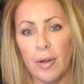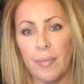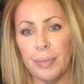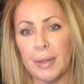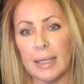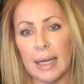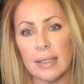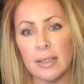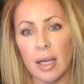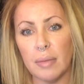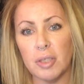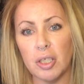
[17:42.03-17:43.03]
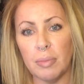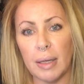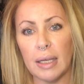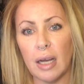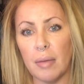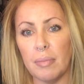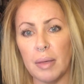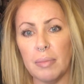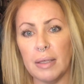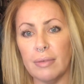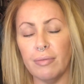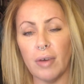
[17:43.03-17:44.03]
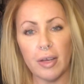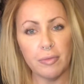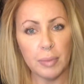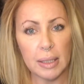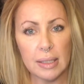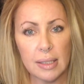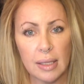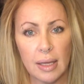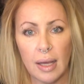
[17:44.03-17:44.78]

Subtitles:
the next time she might come maybe in 5 months,